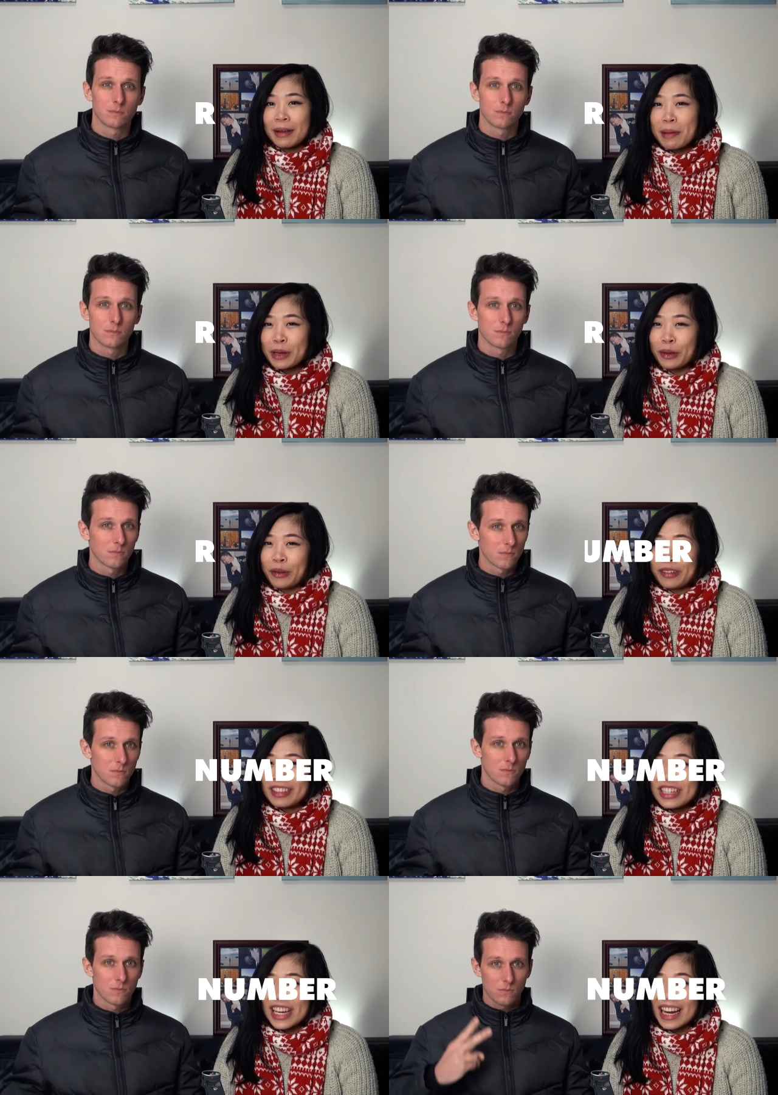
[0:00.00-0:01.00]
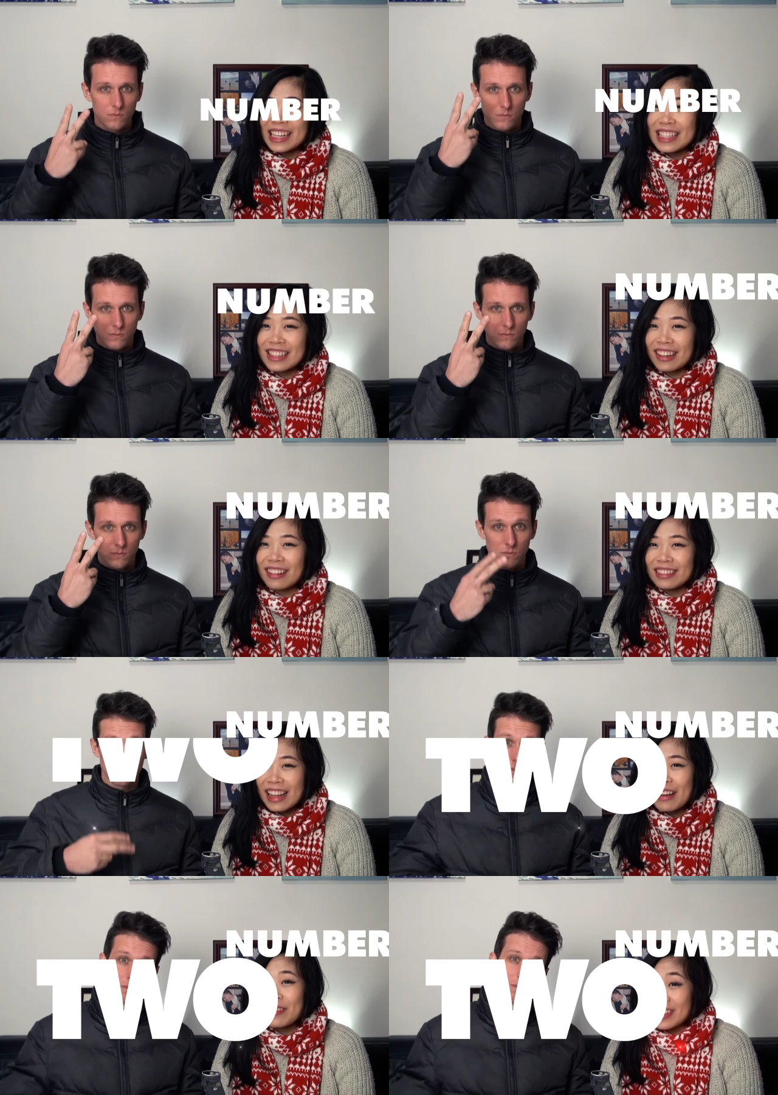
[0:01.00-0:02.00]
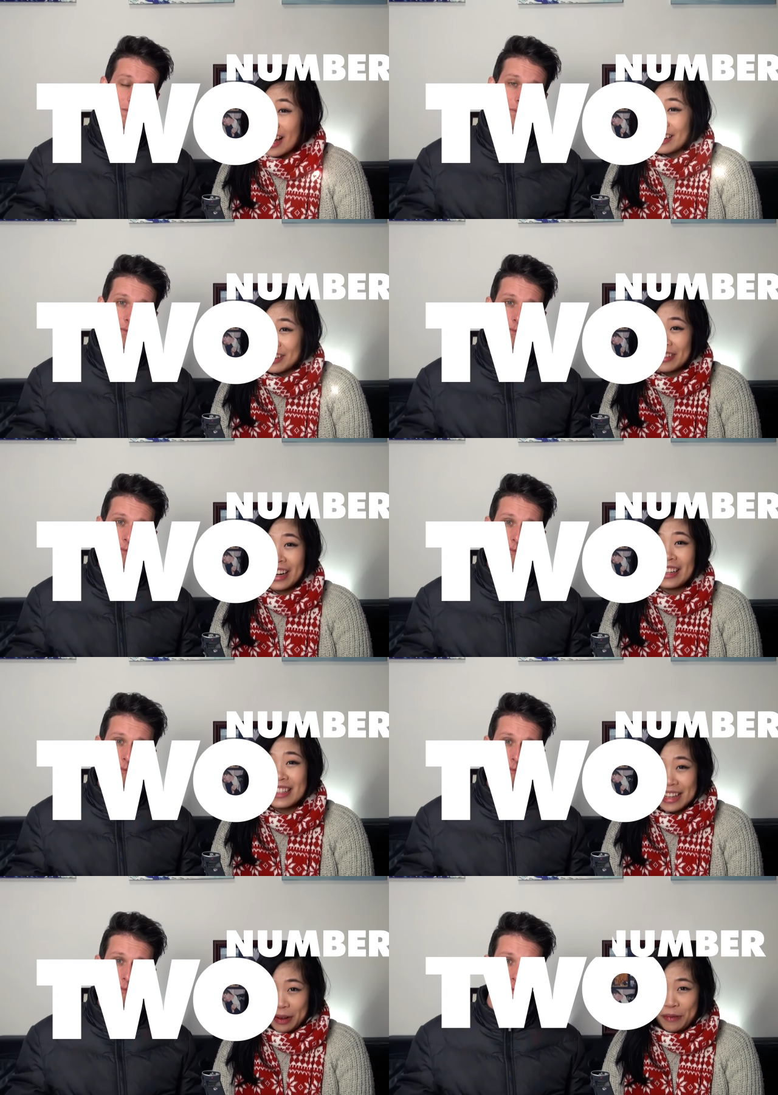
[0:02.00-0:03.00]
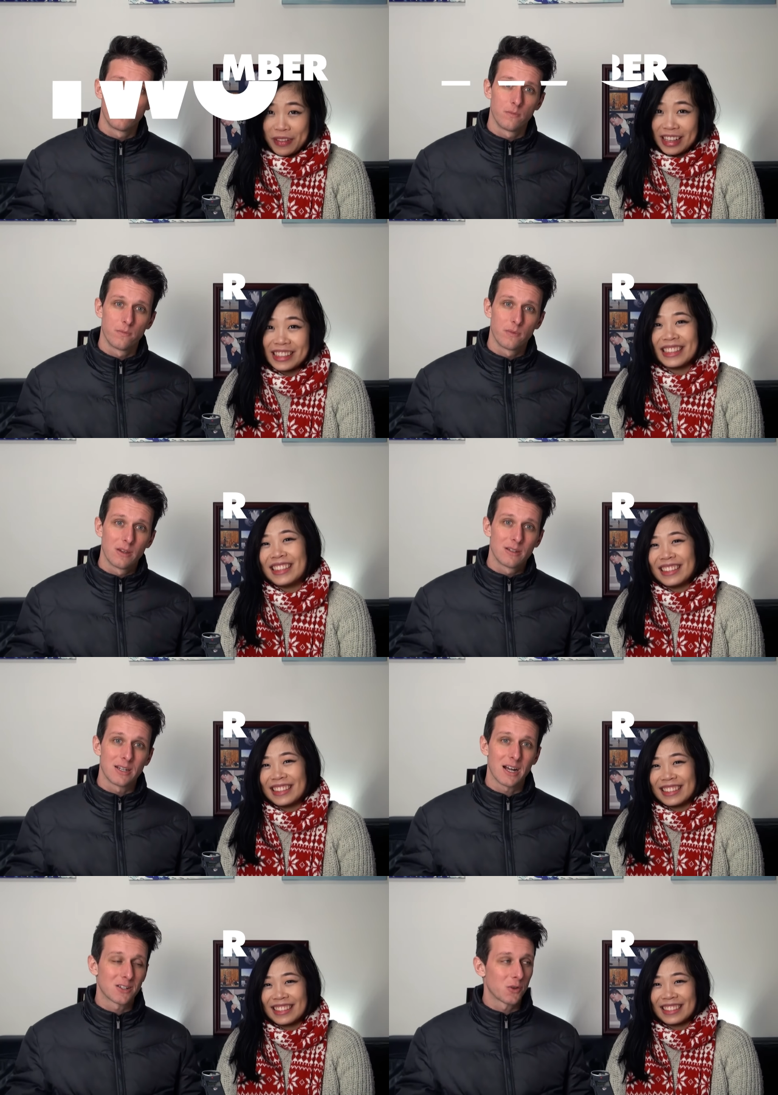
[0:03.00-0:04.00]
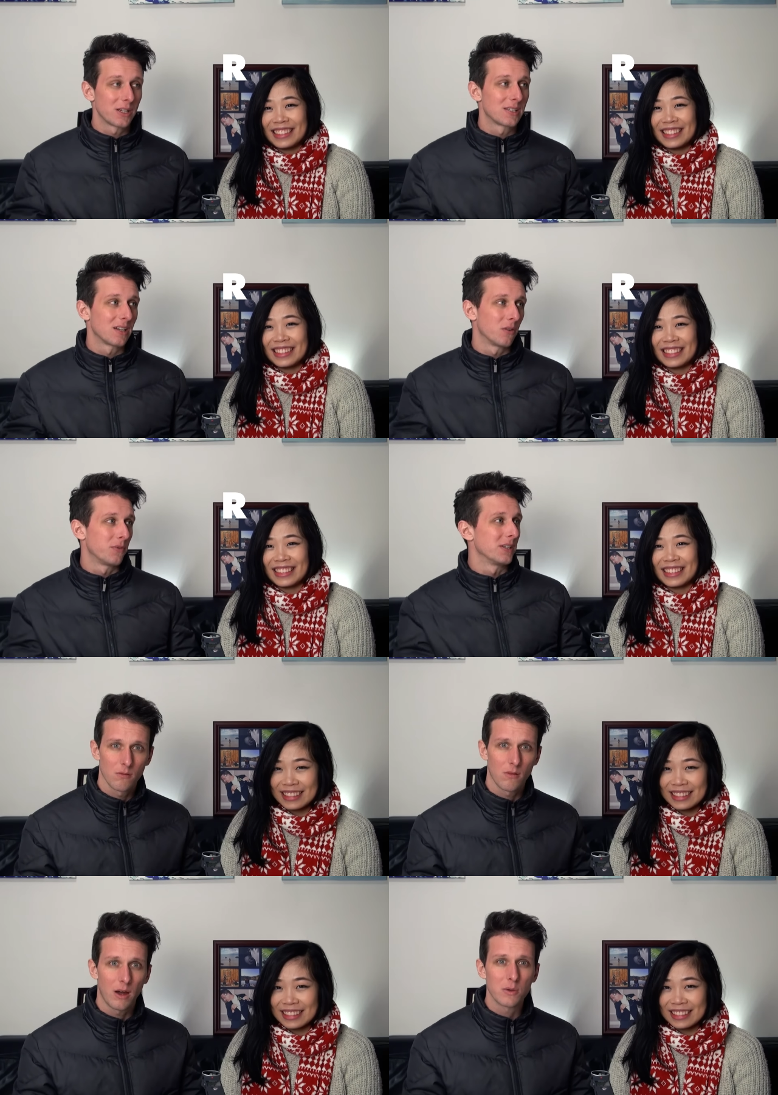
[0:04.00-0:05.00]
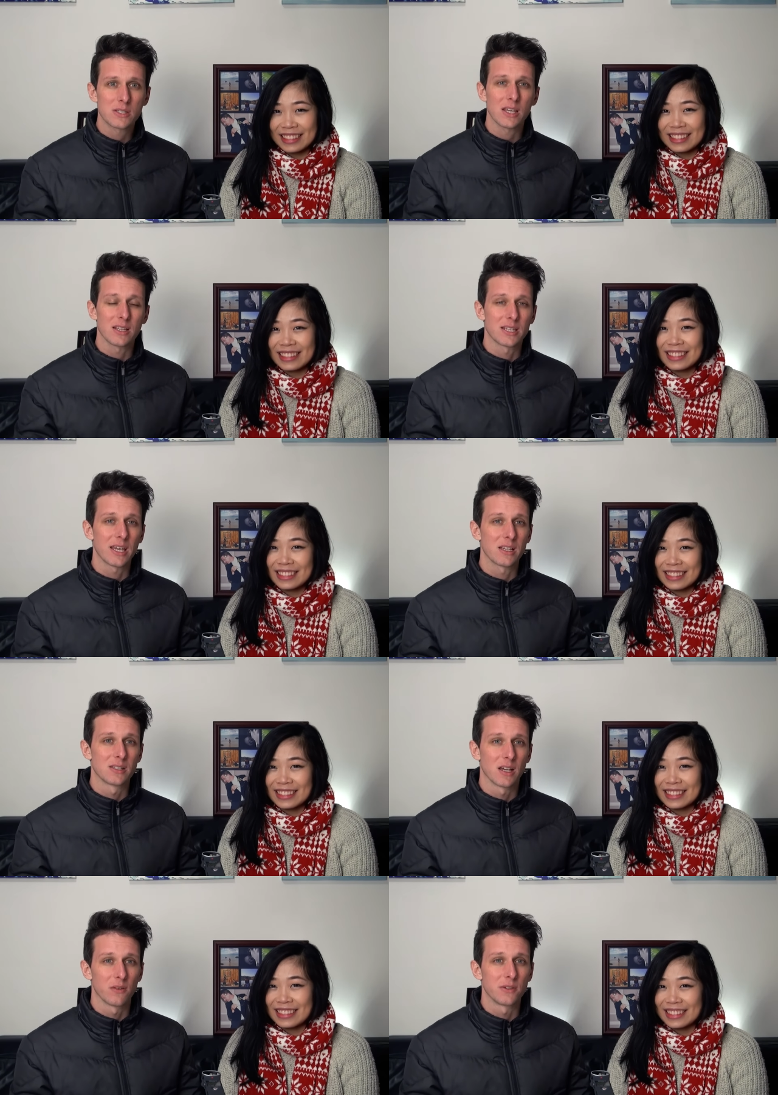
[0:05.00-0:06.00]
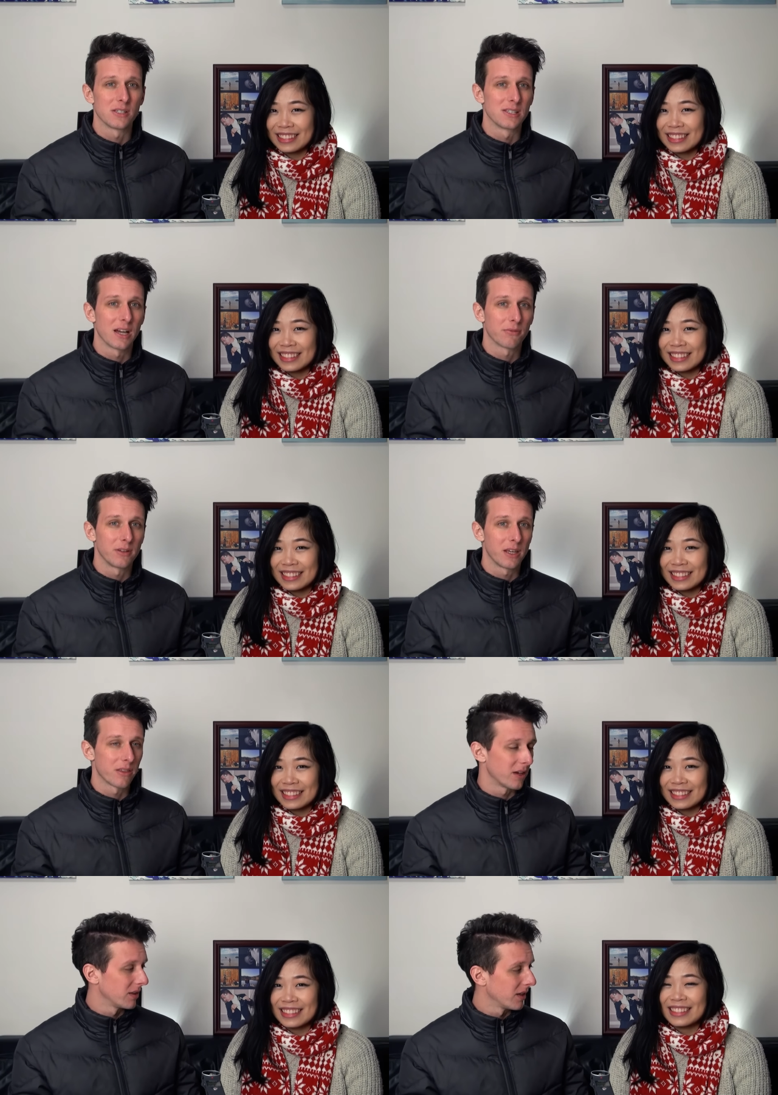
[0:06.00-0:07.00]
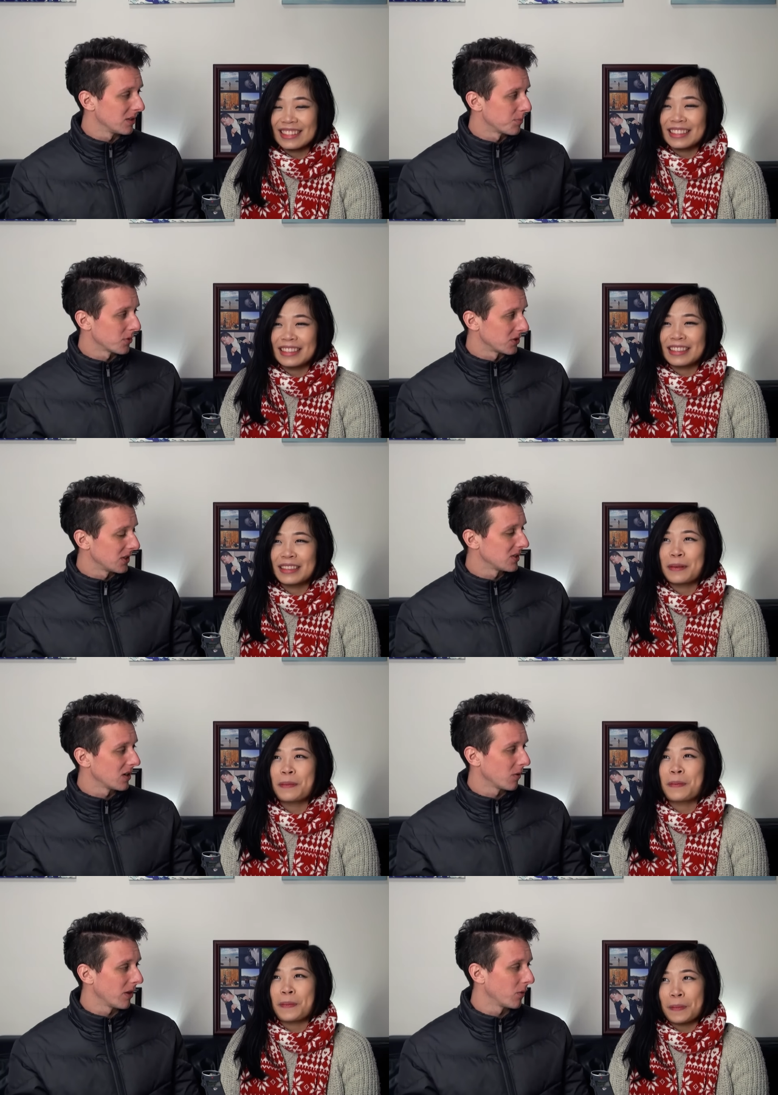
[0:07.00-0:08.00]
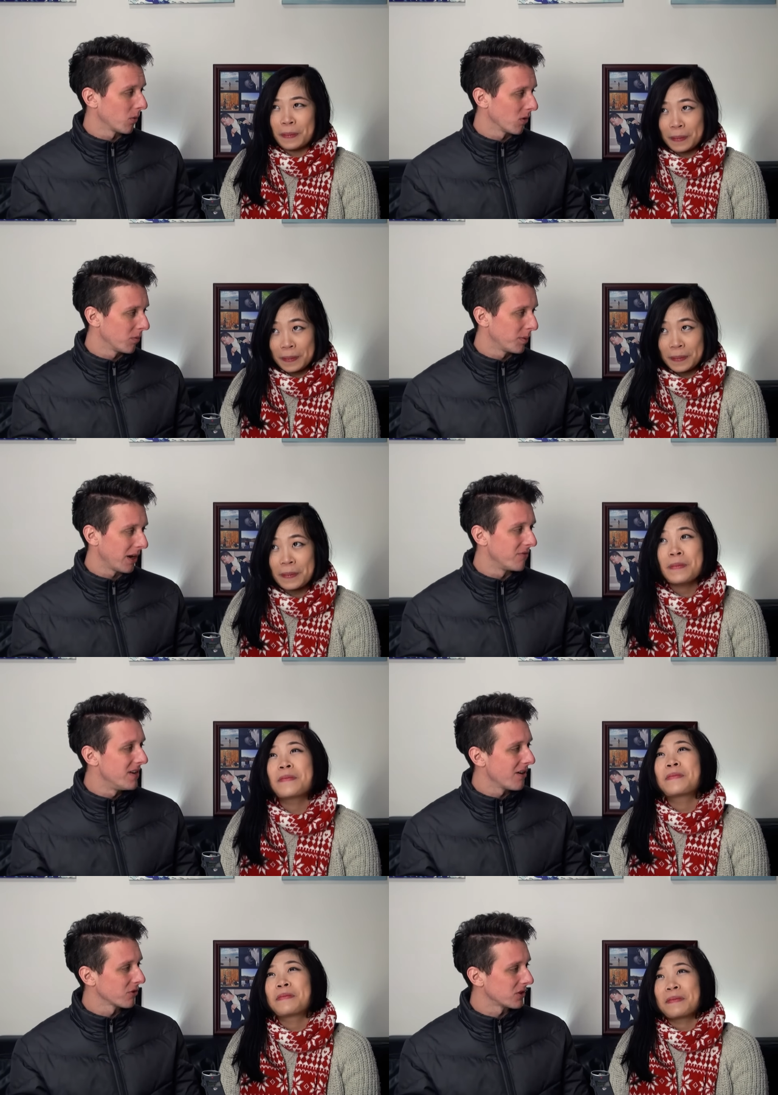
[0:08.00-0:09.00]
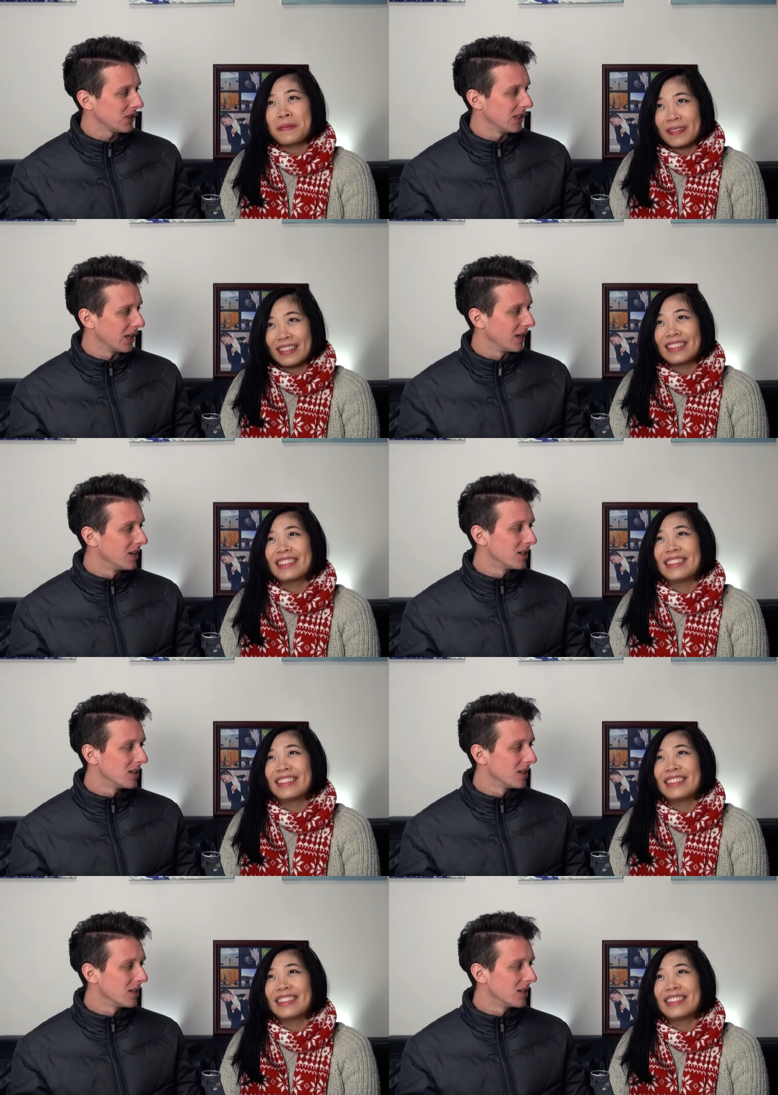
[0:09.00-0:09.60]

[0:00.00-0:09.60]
Speaker 1: Number two, Chinese girl love doctoring selfies.
Speaker 2: Doctoring selfies. I would say that taking selfies is definitely a thing that is persistent around the world, but I've never seen it